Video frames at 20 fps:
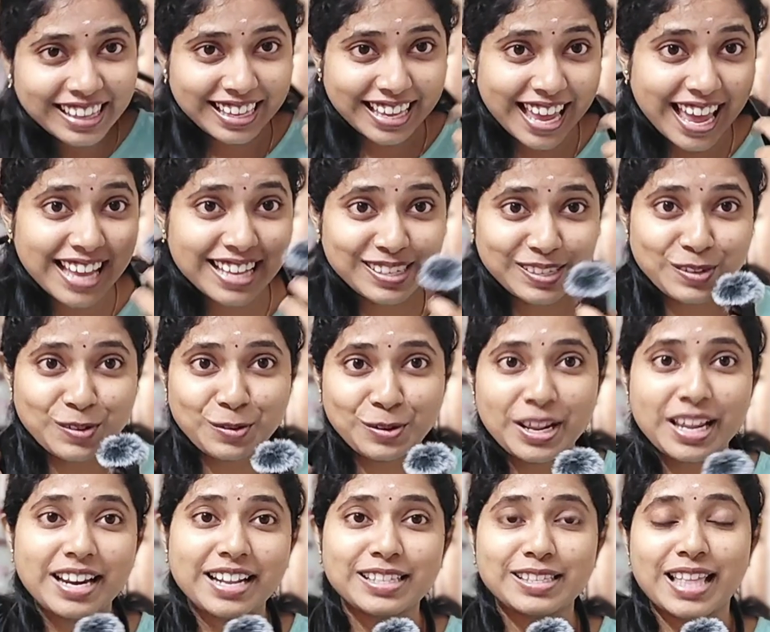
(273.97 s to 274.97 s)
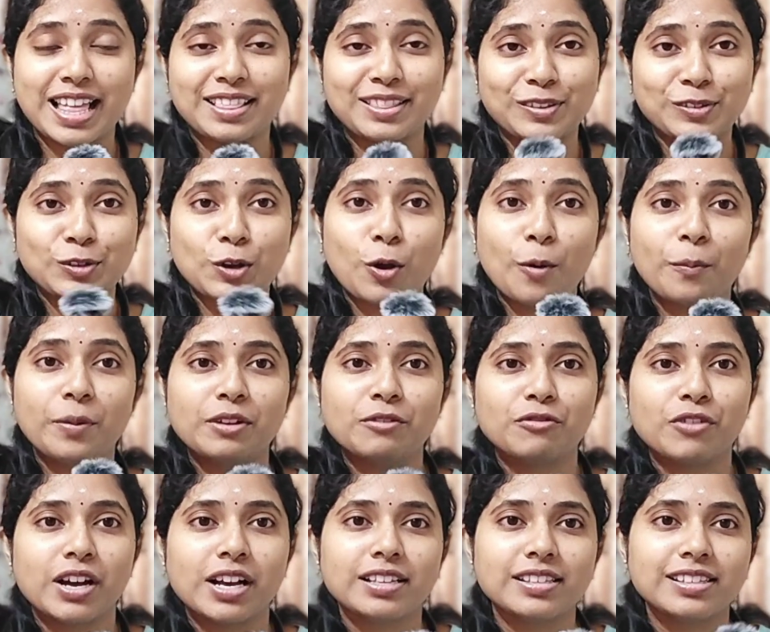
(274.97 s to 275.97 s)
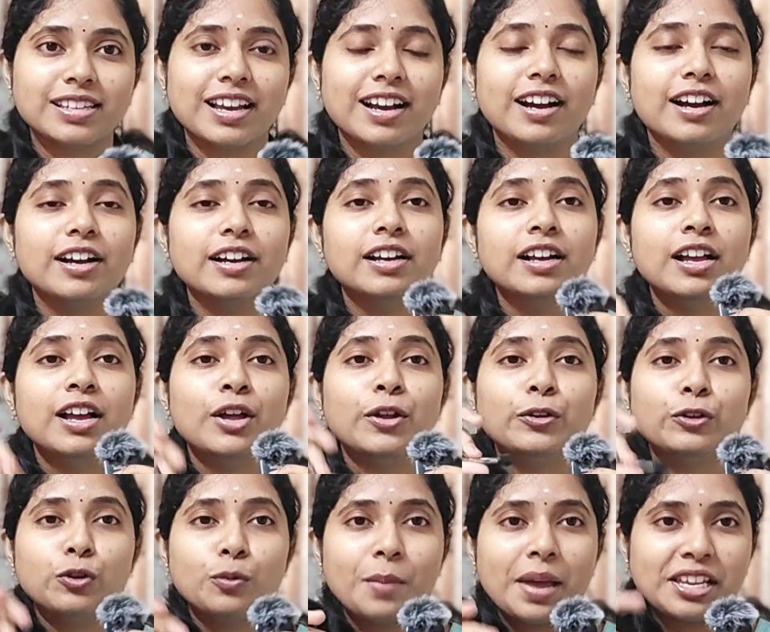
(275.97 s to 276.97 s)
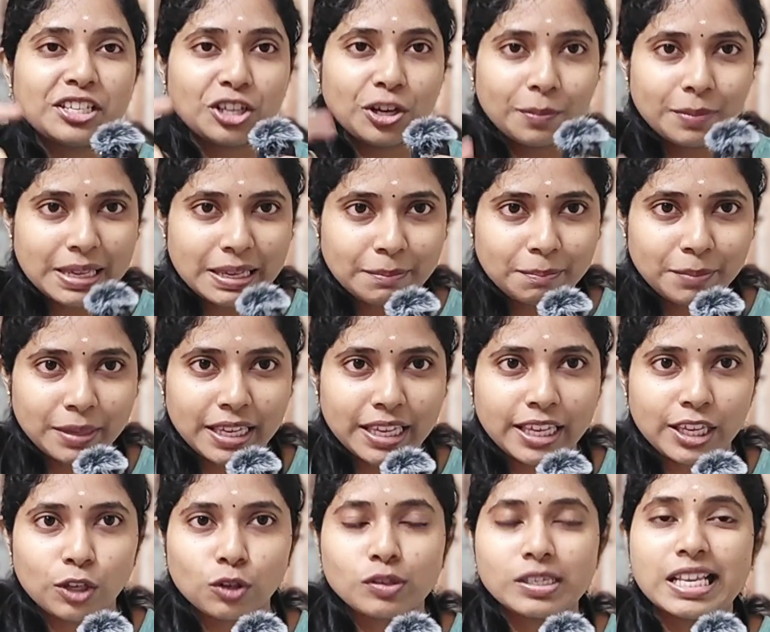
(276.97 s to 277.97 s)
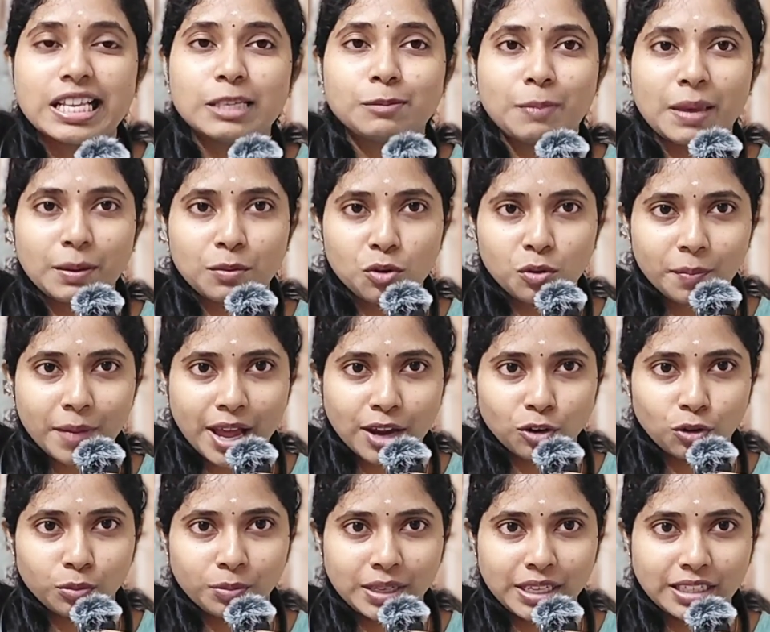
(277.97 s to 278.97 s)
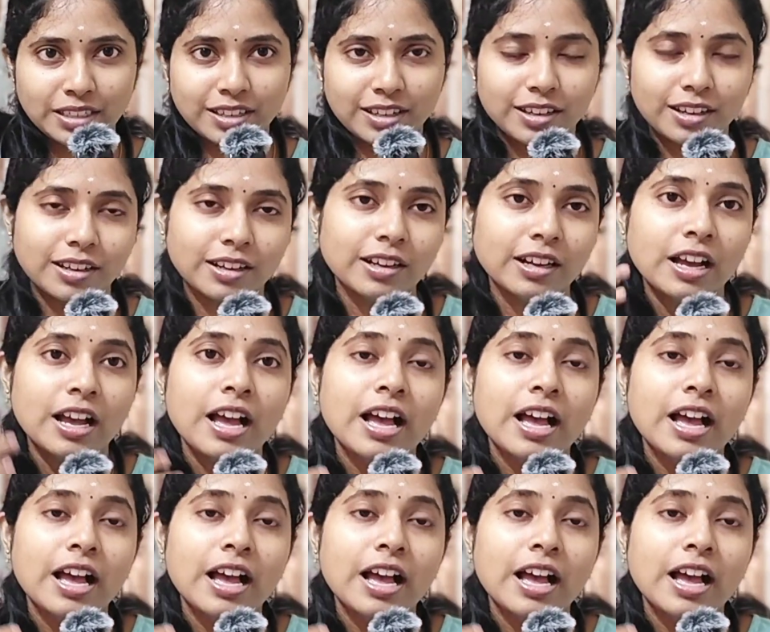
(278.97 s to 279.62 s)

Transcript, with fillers: yes you need a stethoscope in first year to measure bp using sphygmomanometer